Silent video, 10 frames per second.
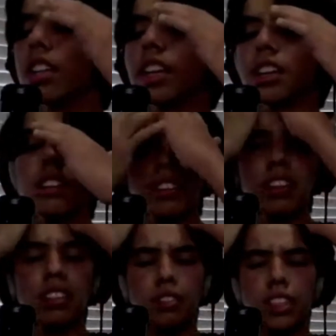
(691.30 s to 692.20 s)
Like
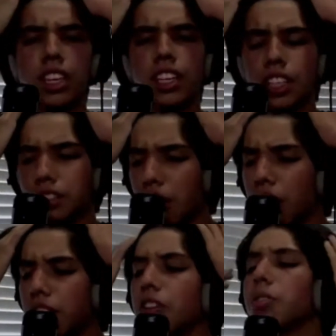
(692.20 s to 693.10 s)
it's
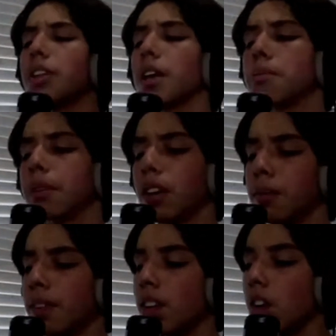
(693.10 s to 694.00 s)
hard to do that.
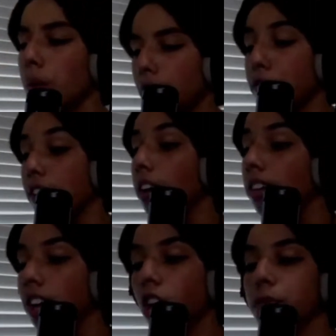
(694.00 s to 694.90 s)
But what I
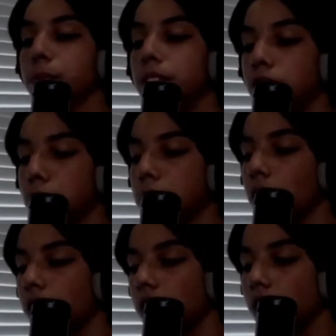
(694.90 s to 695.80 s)
found to help me is just
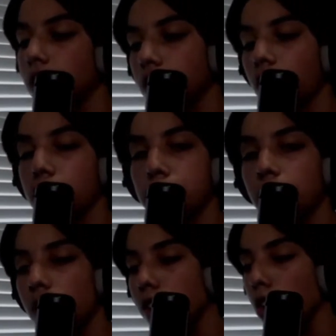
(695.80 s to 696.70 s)
probably cutting
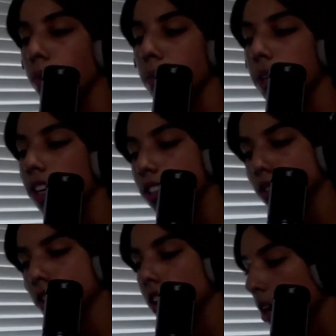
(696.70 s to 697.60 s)
back on dopamine.
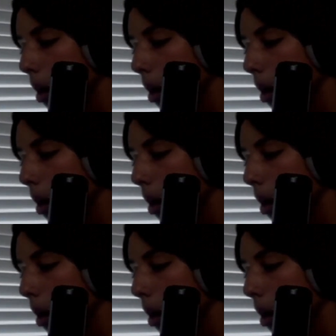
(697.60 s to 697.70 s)
Just